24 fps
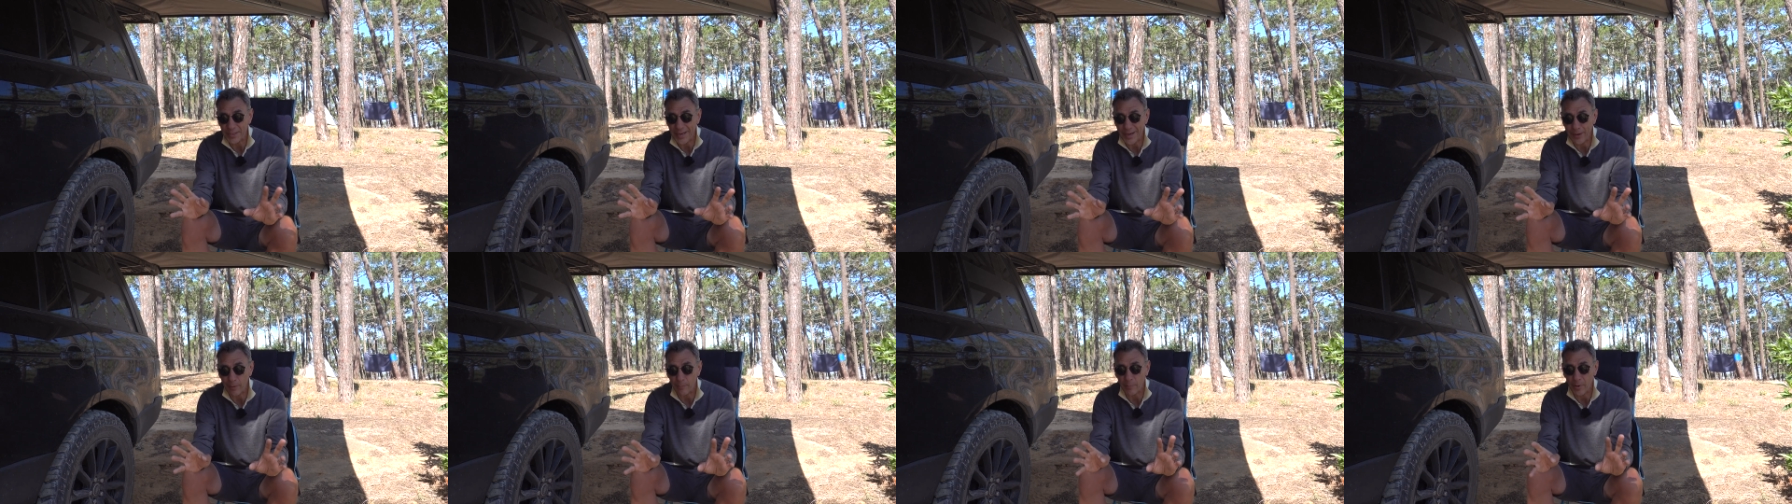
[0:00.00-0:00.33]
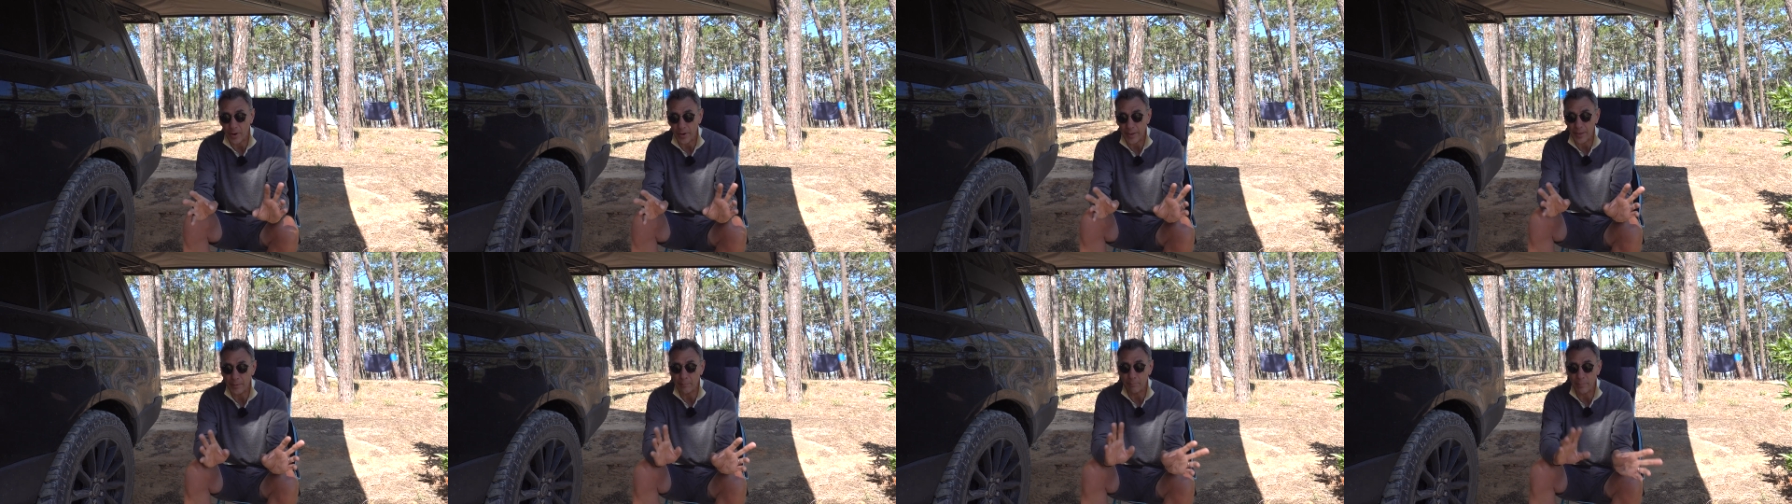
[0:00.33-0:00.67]
out
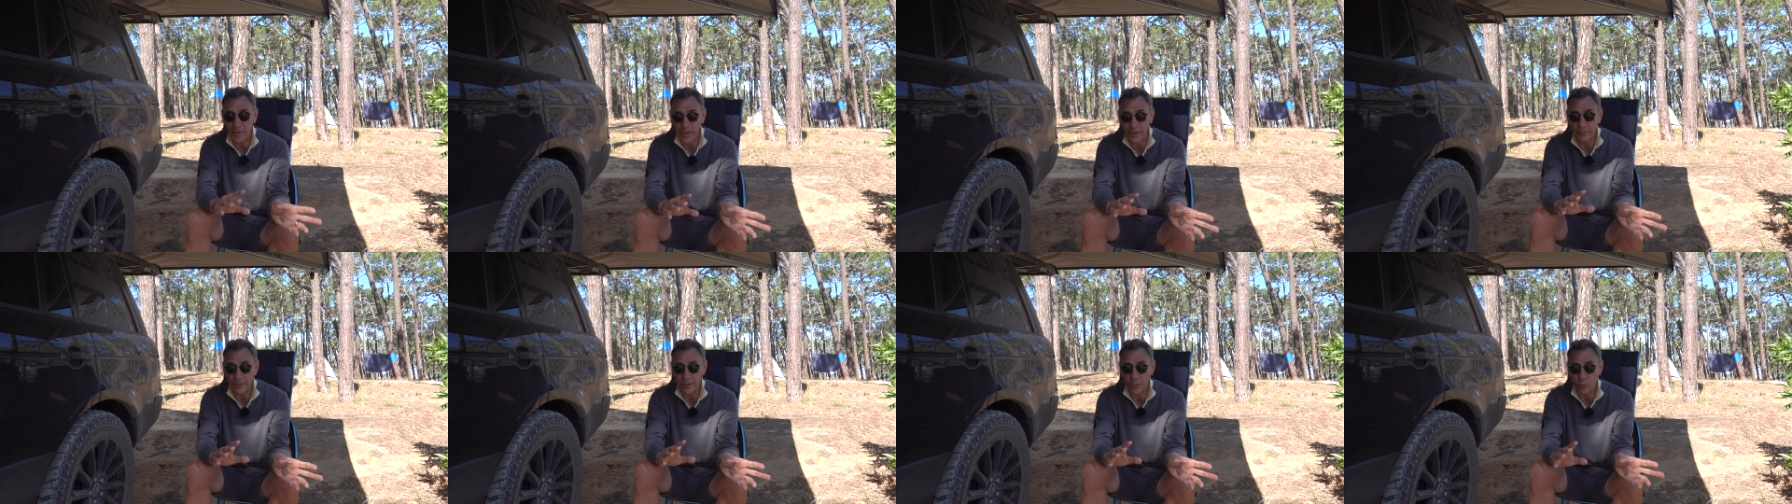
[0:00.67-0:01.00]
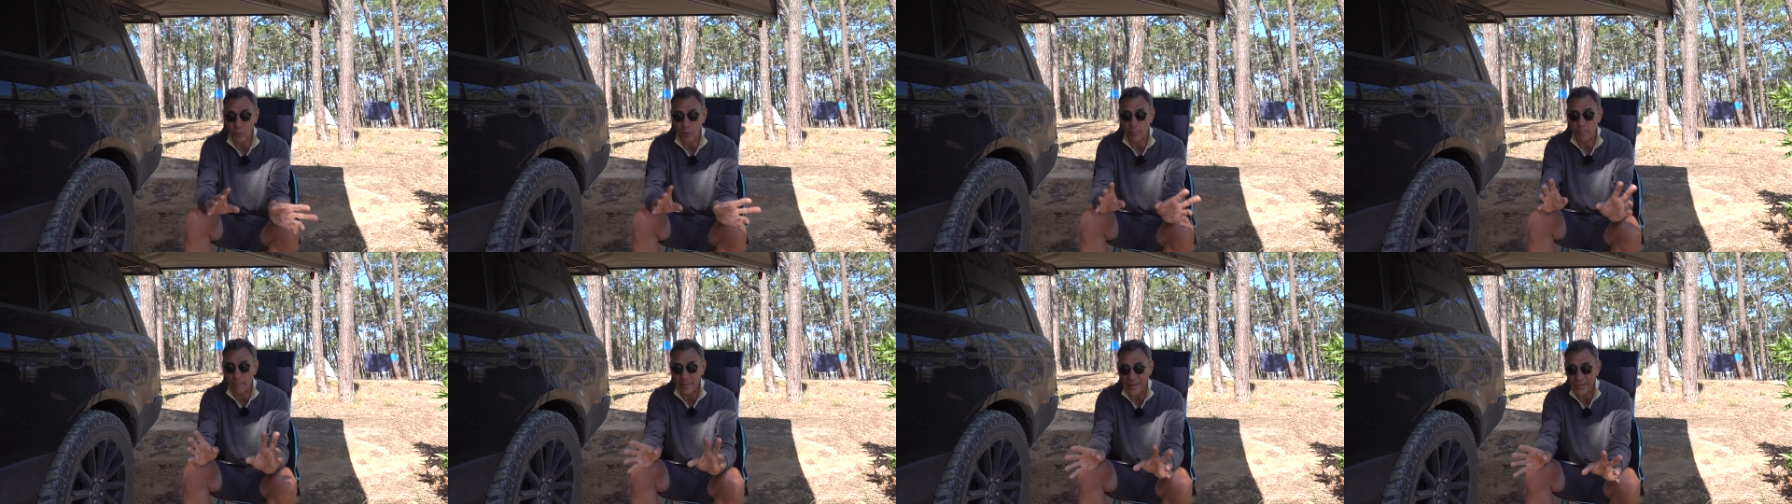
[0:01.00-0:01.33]
by imperial
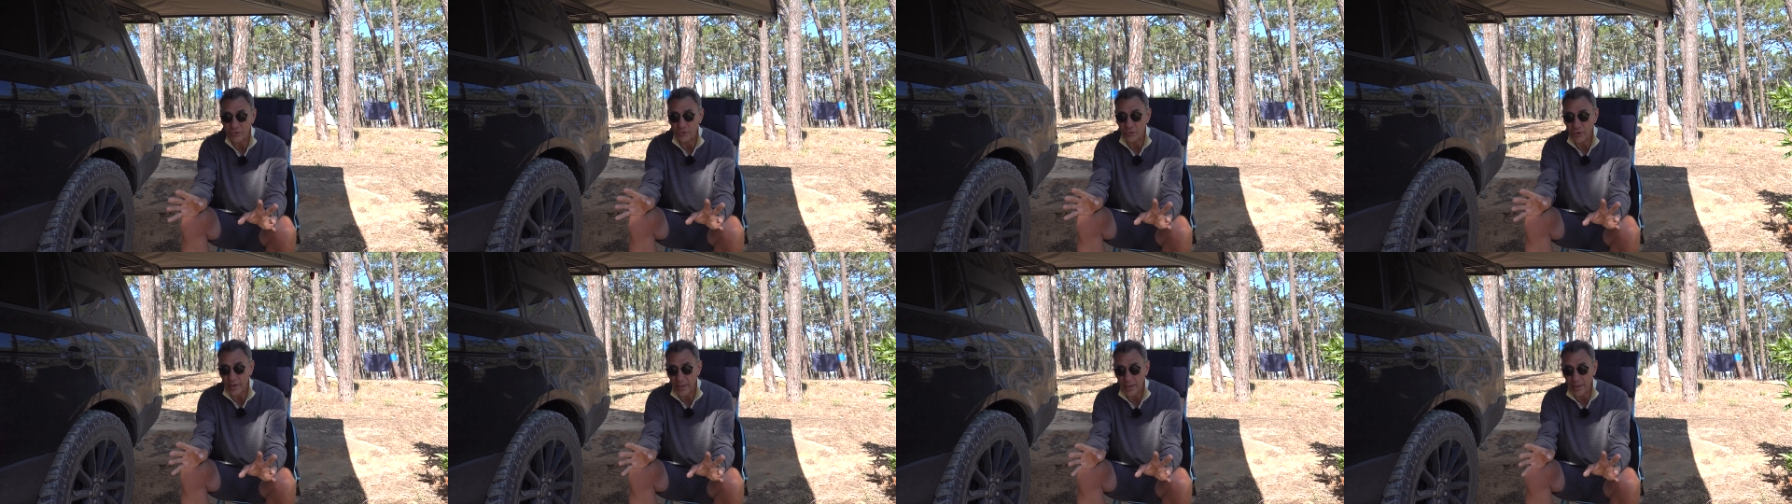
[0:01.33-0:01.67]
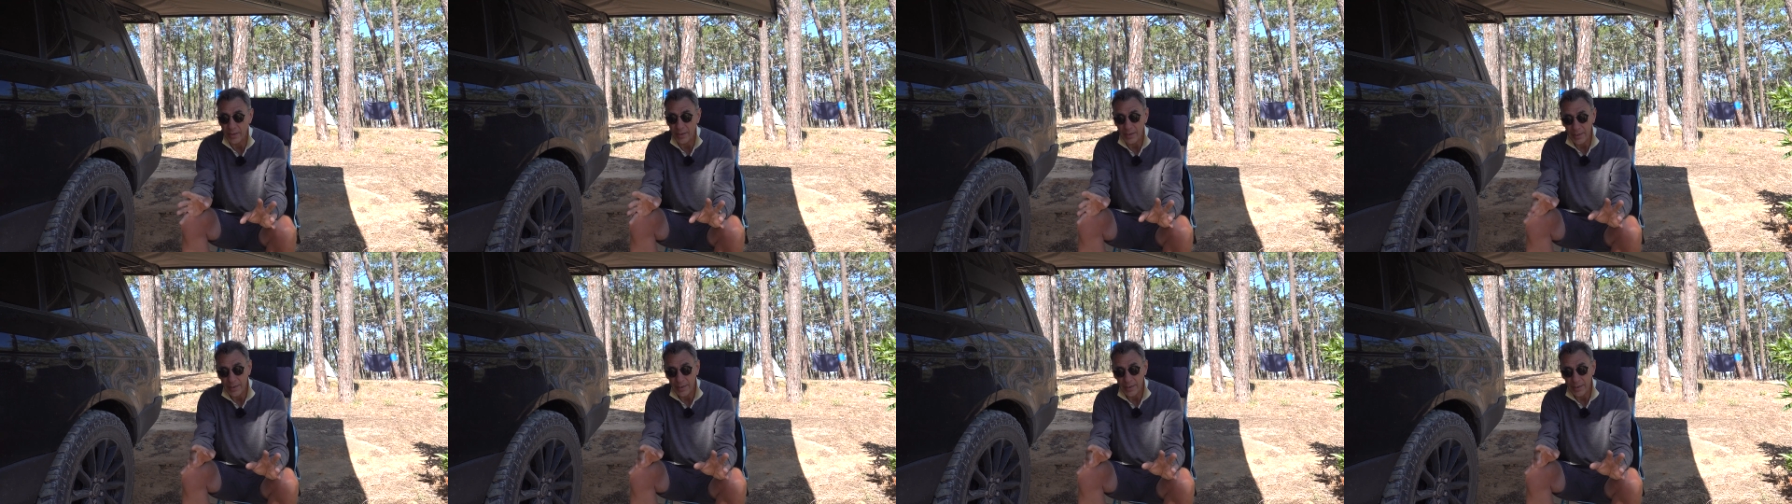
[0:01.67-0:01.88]
or metric,